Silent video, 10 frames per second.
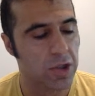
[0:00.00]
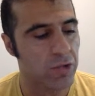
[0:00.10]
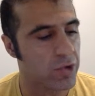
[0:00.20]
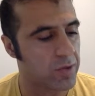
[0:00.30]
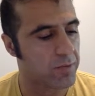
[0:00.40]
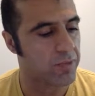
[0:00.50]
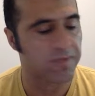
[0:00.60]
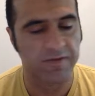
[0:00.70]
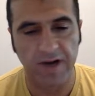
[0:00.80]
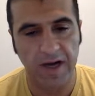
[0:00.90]
you could
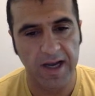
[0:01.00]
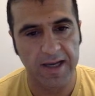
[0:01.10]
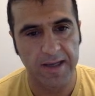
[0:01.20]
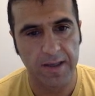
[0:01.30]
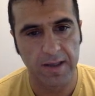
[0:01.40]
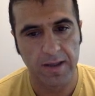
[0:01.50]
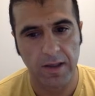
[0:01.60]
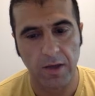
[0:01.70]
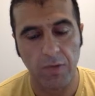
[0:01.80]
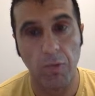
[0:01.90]
provide
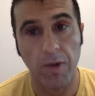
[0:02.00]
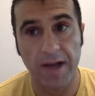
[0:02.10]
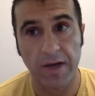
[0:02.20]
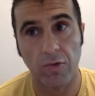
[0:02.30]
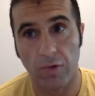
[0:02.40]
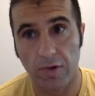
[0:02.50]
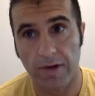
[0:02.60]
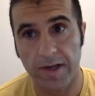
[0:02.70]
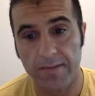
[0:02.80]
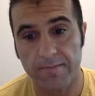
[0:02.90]
a way to order it.